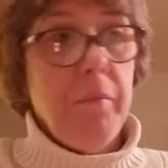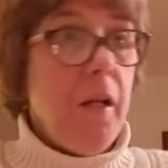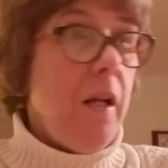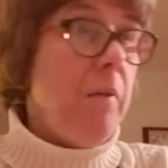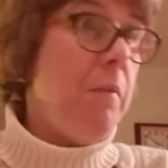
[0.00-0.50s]

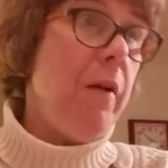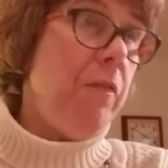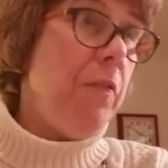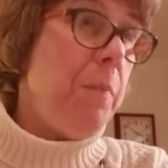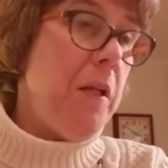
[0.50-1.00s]
I'm
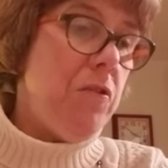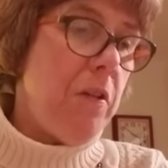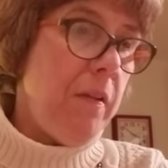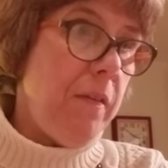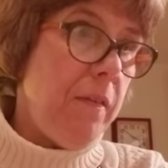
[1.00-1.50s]
left
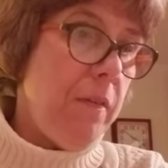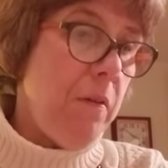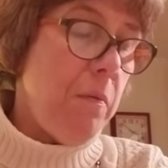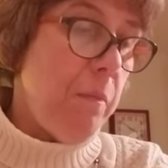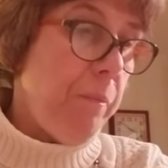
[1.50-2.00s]
speechless.
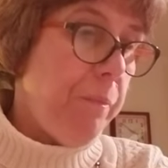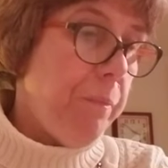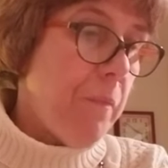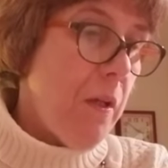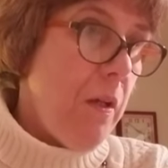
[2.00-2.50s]
So,
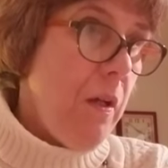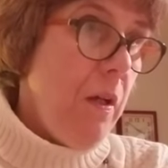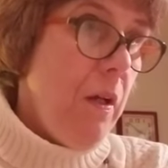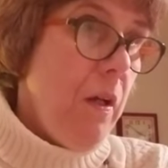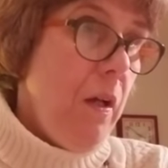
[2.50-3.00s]

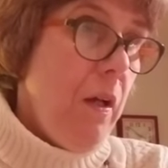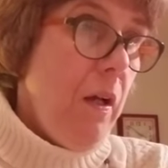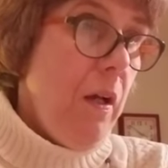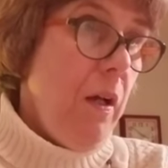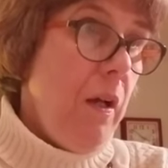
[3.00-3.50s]

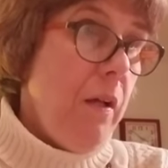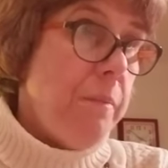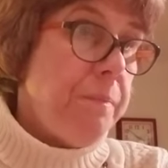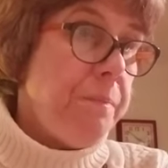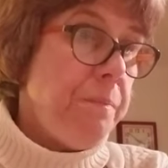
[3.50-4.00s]
um,